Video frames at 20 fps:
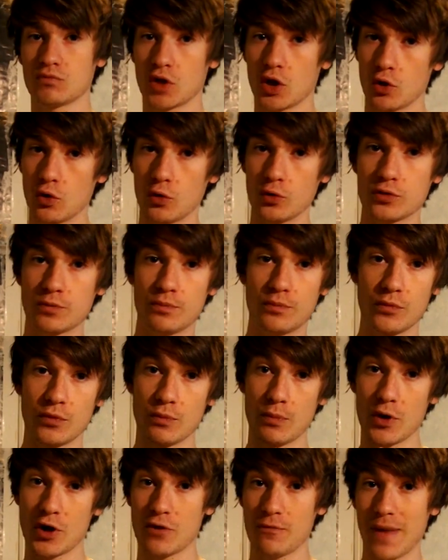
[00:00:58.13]
called
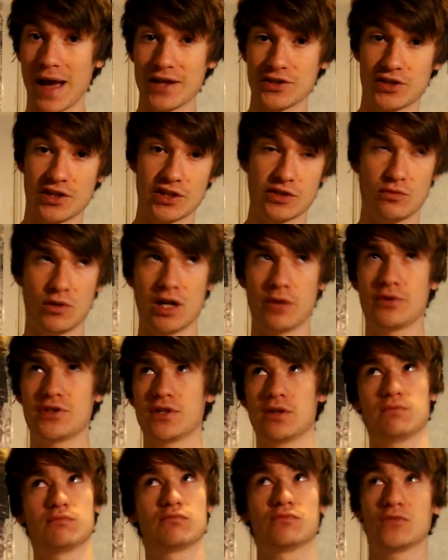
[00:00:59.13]
Book of Matches, well it was
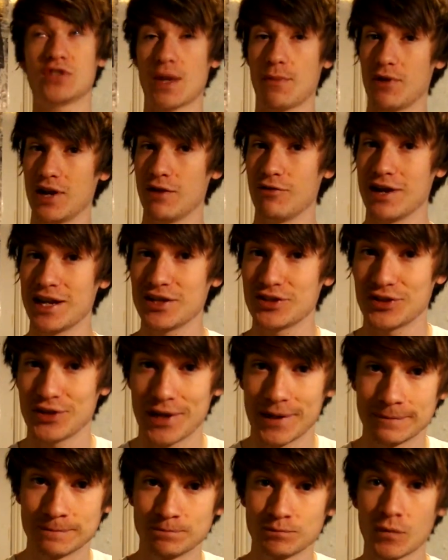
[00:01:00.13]
a separately released thing,